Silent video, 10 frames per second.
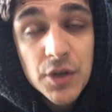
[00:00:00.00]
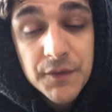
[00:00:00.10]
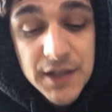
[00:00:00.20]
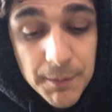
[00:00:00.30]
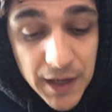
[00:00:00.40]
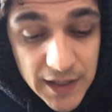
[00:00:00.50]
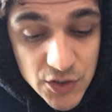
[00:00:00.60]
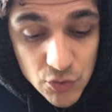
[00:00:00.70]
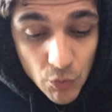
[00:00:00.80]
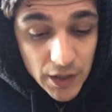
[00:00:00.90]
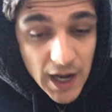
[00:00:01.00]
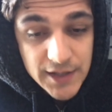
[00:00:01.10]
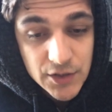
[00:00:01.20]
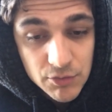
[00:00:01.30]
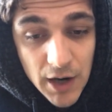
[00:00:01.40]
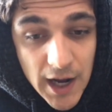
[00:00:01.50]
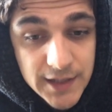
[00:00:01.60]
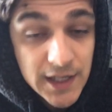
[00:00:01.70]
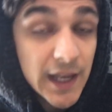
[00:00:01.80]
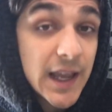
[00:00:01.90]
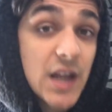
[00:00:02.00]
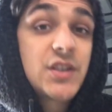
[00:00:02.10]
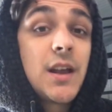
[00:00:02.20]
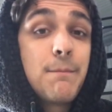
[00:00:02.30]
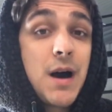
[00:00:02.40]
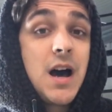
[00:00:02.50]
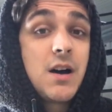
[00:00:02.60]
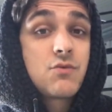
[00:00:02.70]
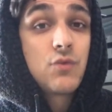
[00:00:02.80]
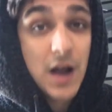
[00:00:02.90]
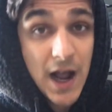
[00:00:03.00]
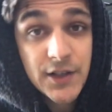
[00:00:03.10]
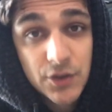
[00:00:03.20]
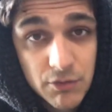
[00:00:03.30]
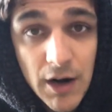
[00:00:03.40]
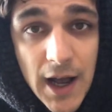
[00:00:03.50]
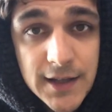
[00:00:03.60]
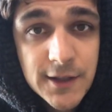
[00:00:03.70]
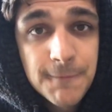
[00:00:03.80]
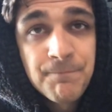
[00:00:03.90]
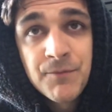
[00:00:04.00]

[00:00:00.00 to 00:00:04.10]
So if somebody can squat ass to grass, he can catch that bar ass to grass.